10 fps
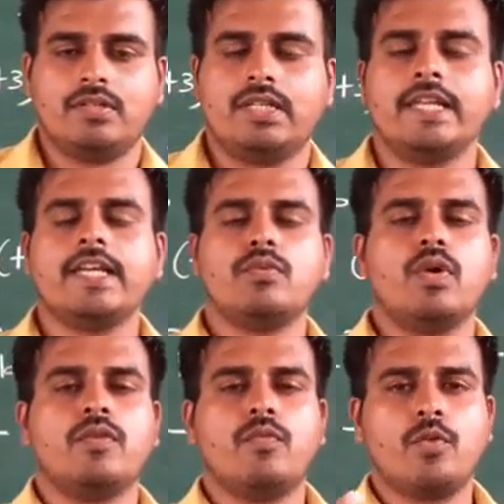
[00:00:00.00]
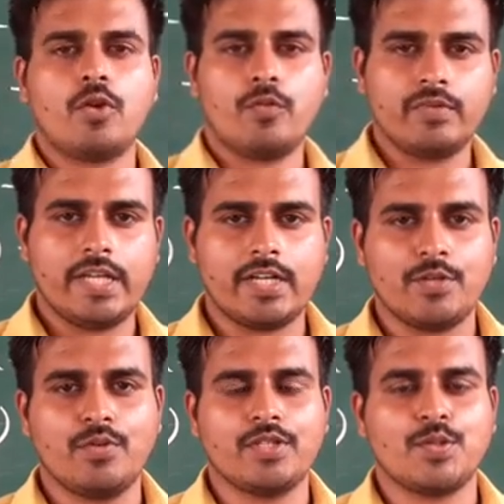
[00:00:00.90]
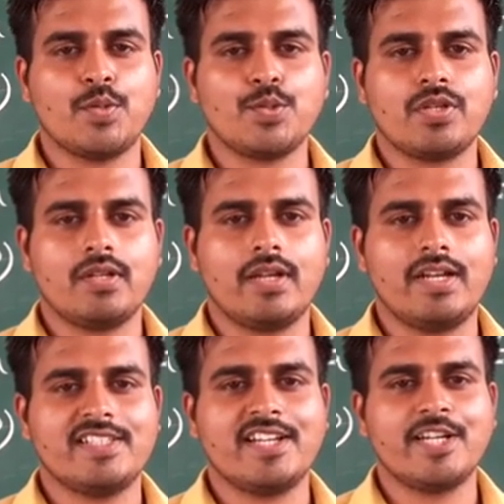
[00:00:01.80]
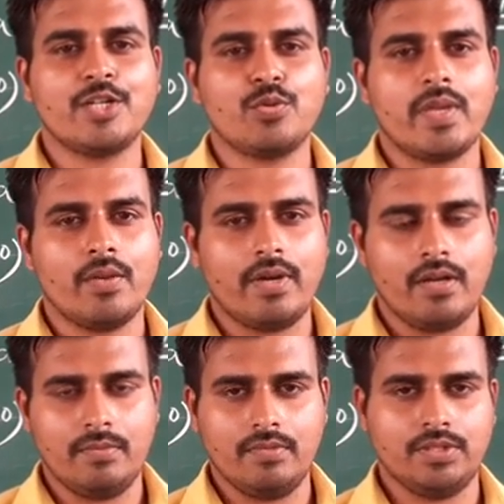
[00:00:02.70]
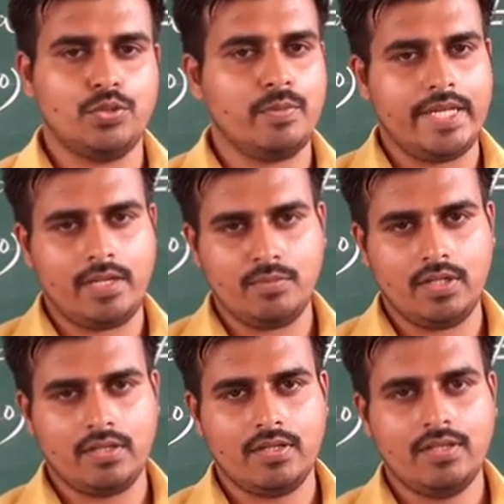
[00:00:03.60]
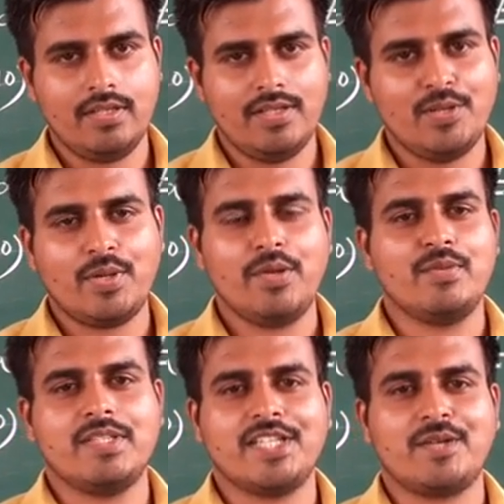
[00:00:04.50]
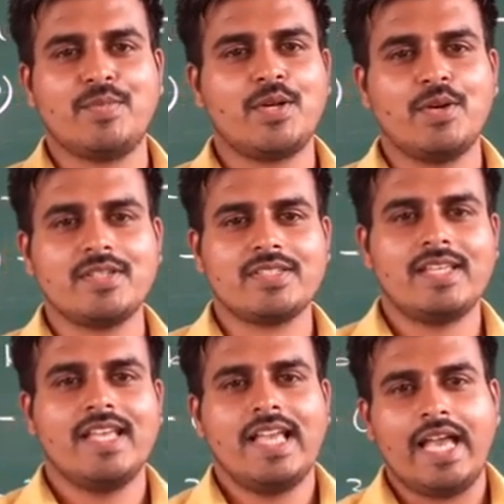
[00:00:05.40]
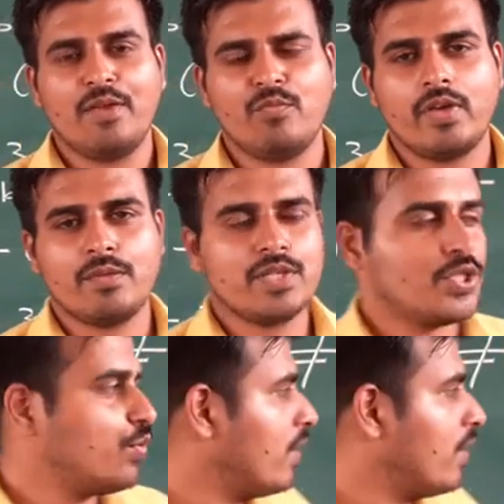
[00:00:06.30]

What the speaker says: click one photo of that your solution and send it to me to my number. Okay, we'll check, because I am very much sure